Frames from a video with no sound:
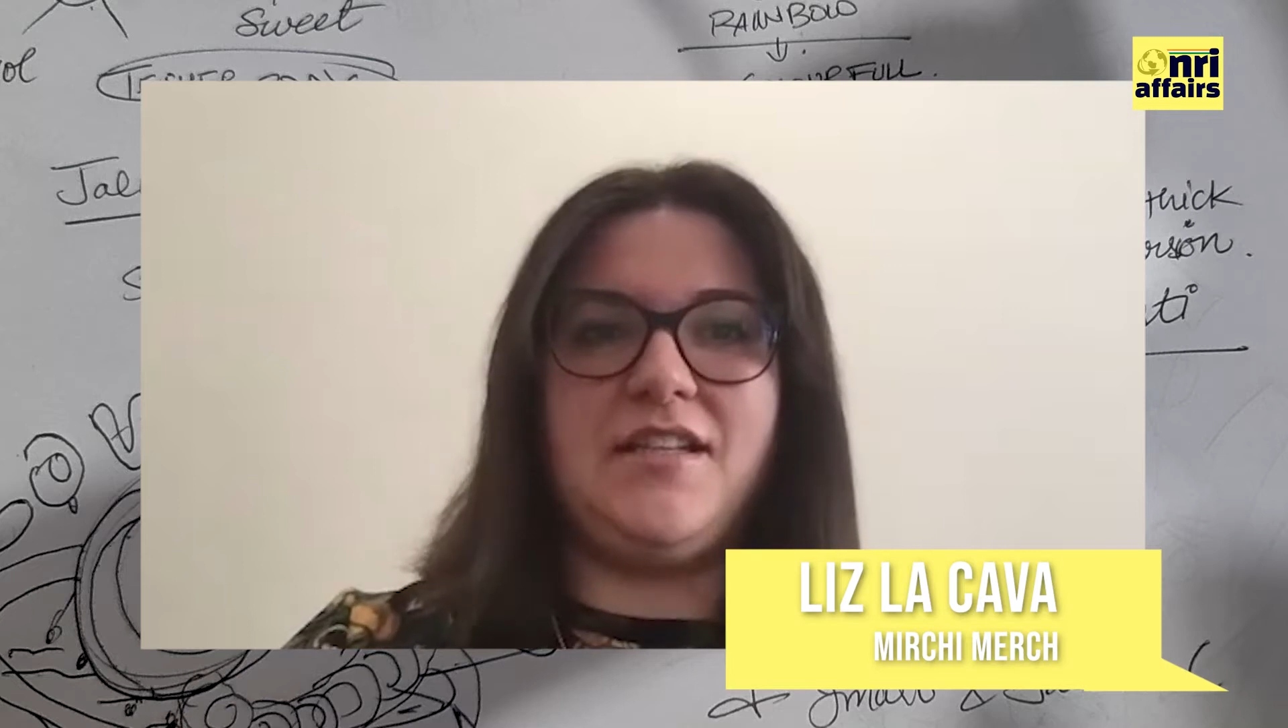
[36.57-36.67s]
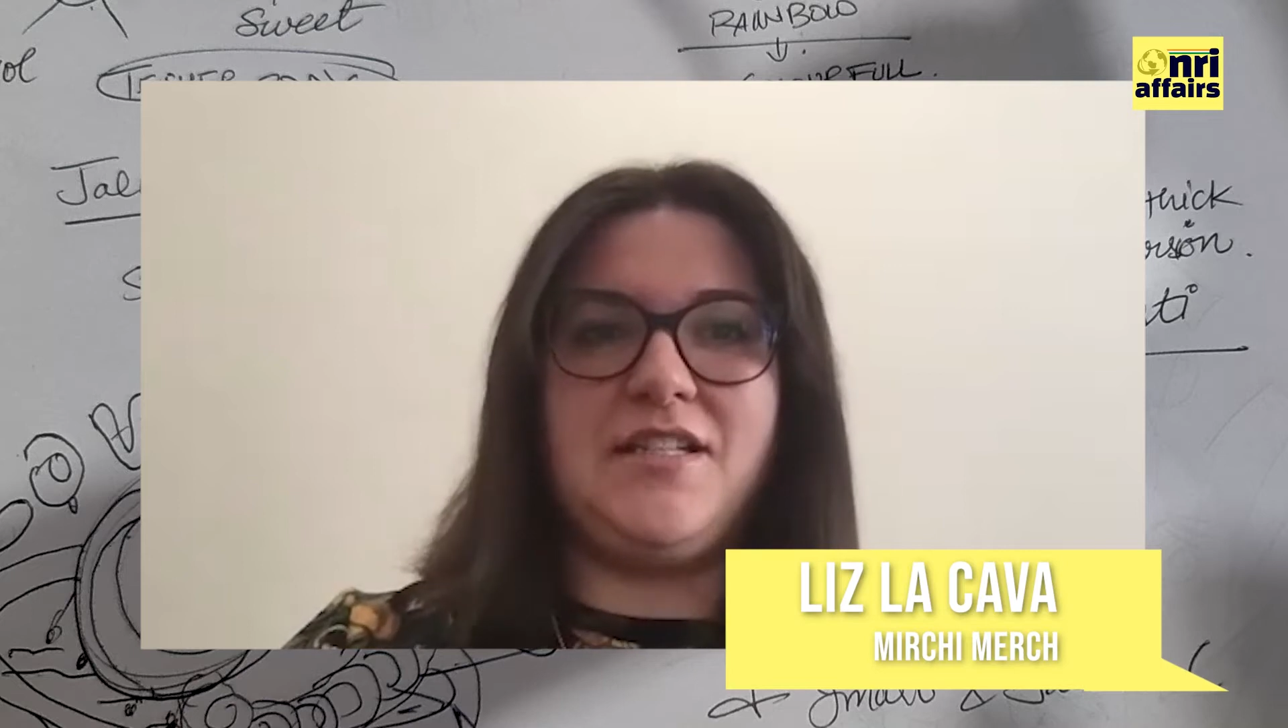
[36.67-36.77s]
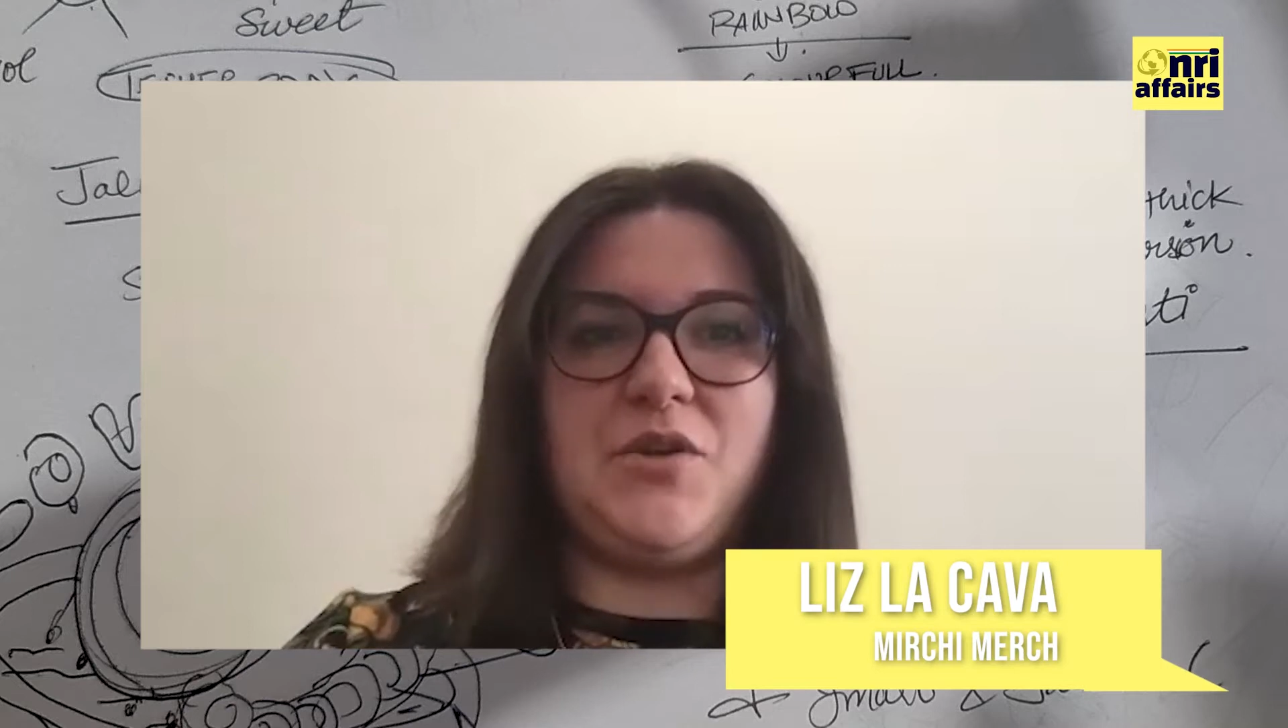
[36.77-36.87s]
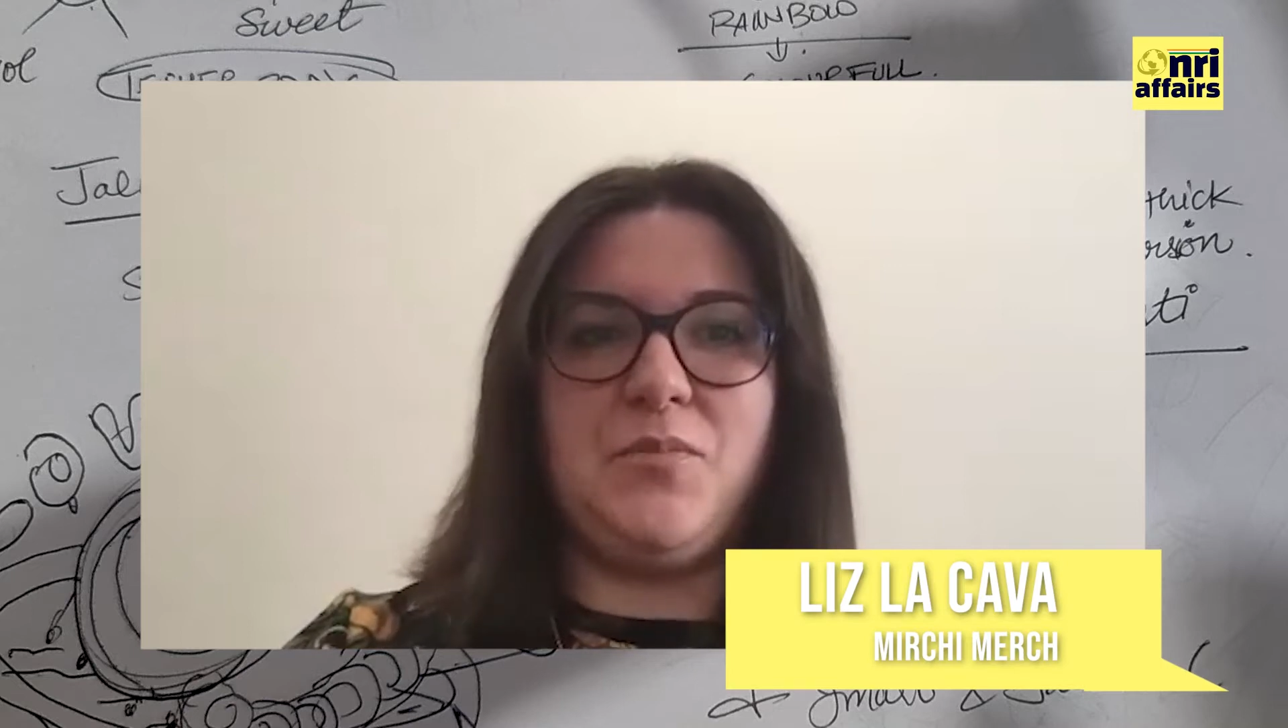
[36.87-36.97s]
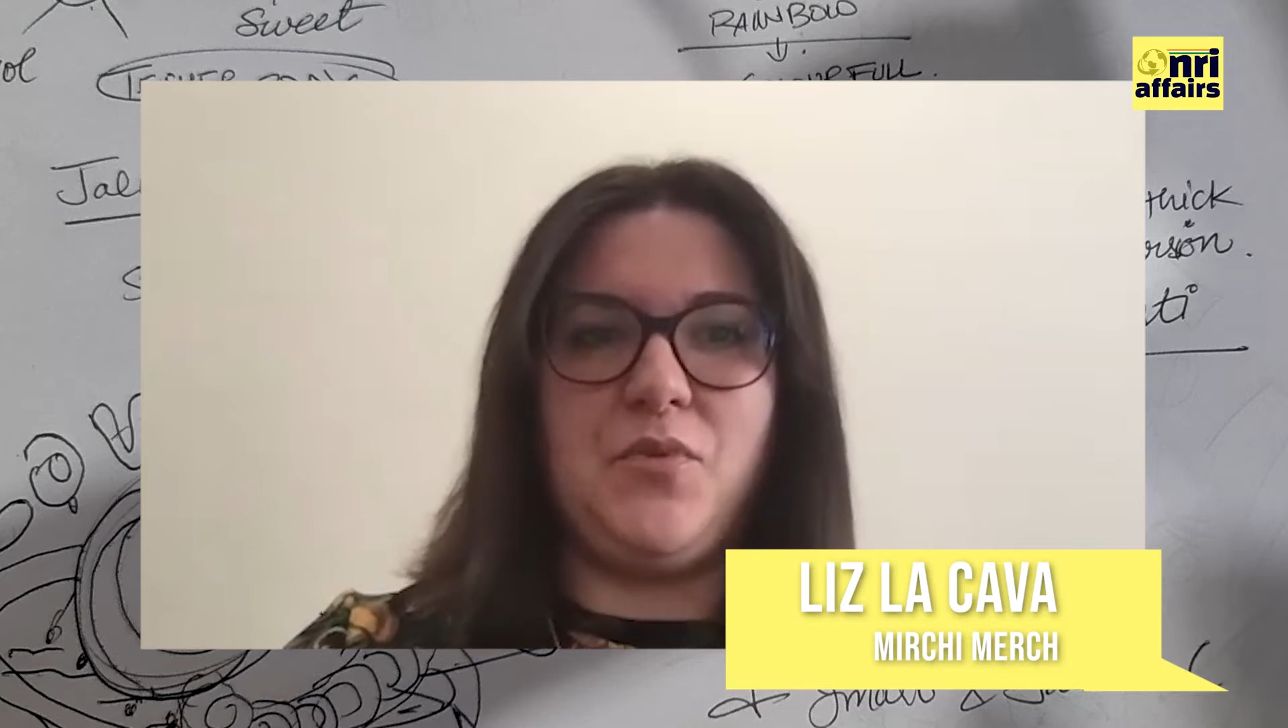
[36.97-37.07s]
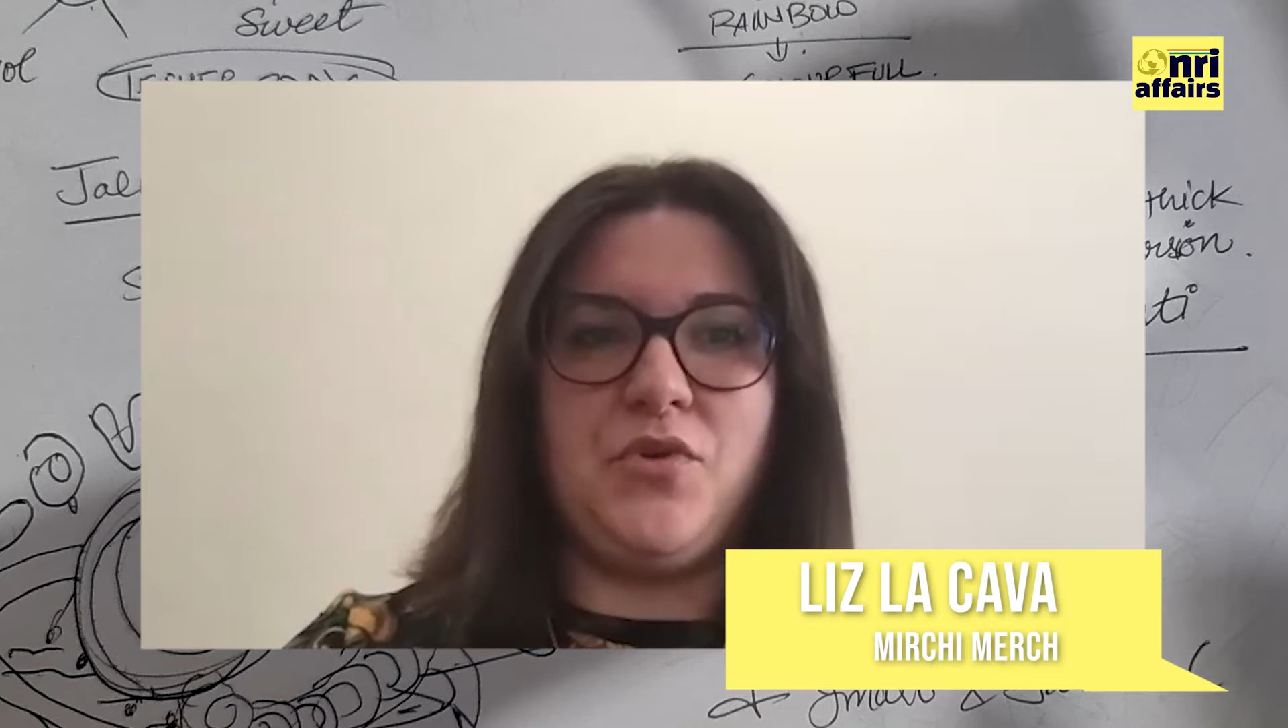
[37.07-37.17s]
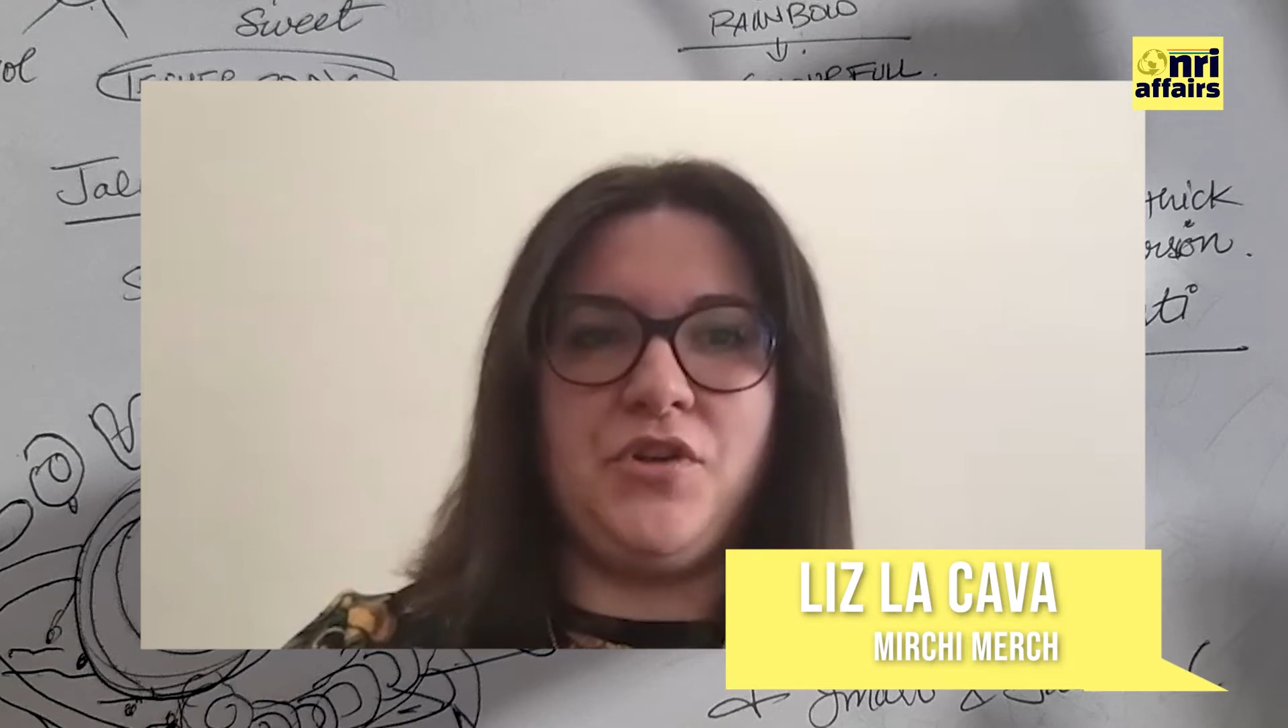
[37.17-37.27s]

so born